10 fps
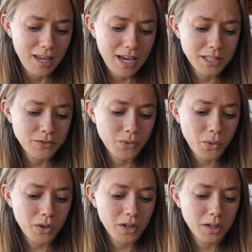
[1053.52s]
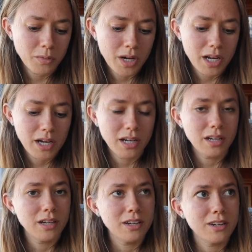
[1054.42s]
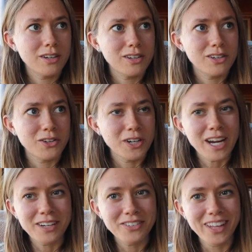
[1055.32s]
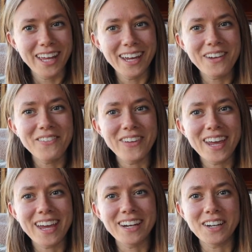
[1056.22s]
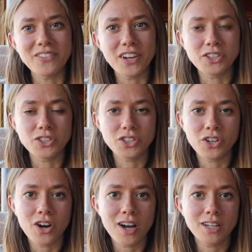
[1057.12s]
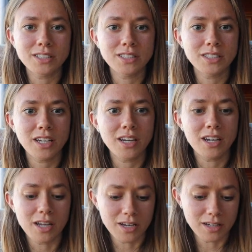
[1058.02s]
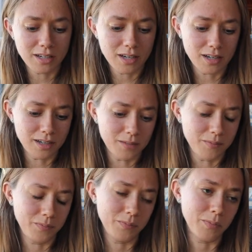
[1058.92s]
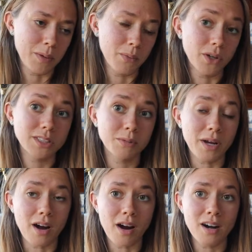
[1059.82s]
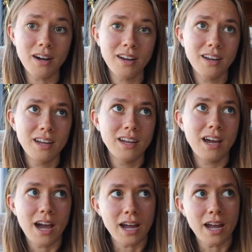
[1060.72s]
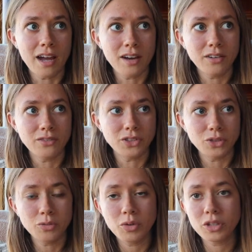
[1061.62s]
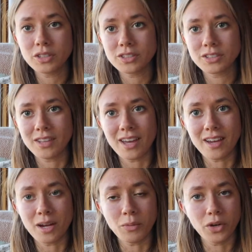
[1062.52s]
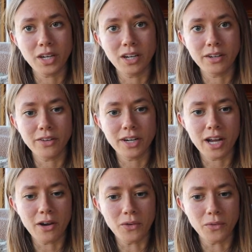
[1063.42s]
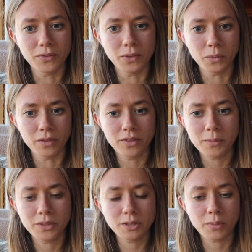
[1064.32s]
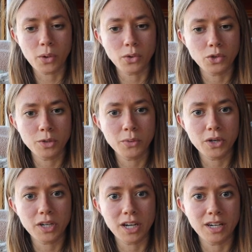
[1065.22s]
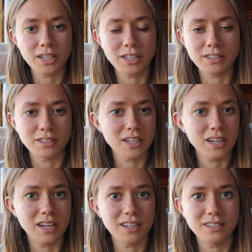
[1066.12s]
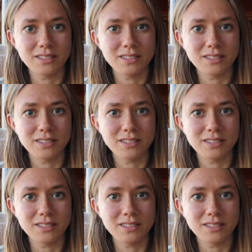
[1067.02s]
As for my creative life and adventures across, and my books and my art, I have 2 books that I'm working on right now. One of them is a poetry book, and it is like